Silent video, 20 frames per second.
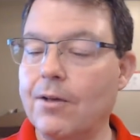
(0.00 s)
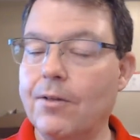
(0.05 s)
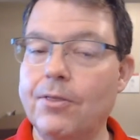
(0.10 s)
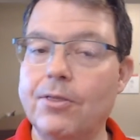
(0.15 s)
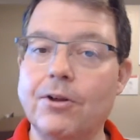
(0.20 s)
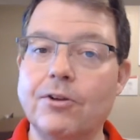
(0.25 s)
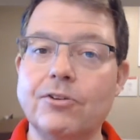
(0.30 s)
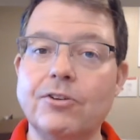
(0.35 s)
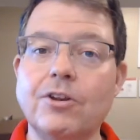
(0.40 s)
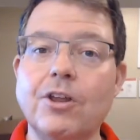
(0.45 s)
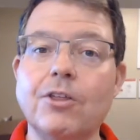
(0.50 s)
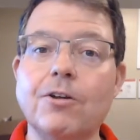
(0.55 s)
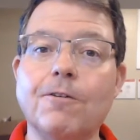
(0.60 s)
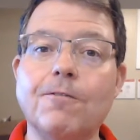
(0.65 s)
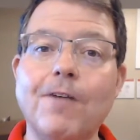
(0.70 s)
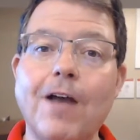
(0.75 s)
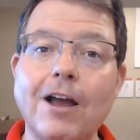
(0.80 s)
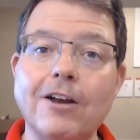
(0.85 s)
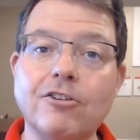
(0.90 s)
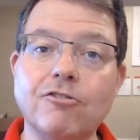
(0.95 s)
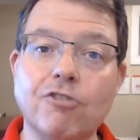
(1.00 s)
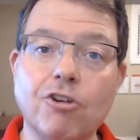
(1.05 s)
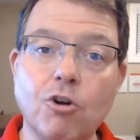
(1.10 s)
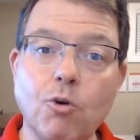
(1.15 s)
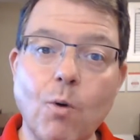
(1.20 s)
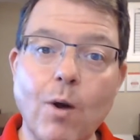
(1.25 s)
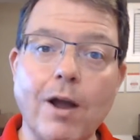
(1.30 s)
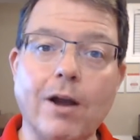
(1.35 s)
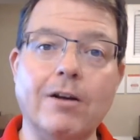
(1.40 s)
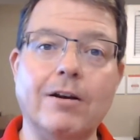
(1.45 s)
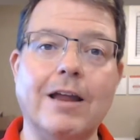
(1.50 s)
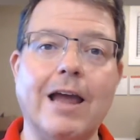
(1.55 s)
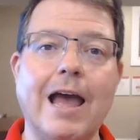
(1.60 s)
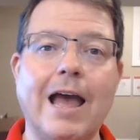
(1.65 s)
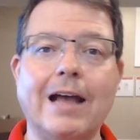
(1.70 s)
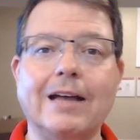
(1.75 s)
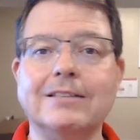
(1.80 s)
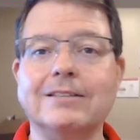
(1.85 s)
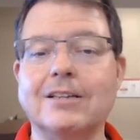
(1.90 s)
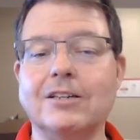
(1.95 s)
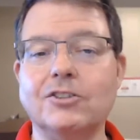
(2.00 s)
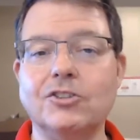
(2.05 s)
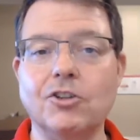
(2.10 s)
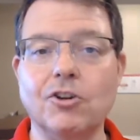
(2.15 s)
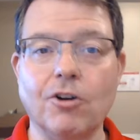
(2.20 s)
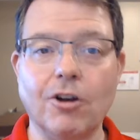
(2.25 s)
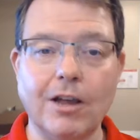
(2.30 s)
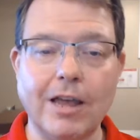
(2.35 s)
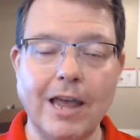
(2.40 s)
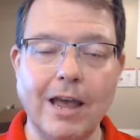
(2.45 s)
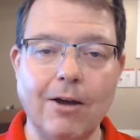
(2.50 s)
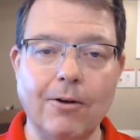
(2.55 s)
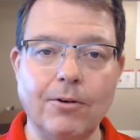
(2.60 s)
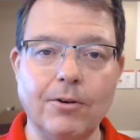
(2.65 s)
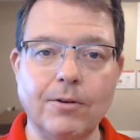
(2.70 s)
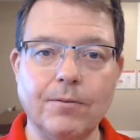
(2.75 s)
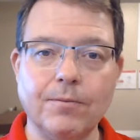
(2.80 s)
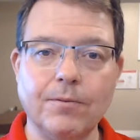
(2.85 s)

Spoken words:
there's another factor required to access your account.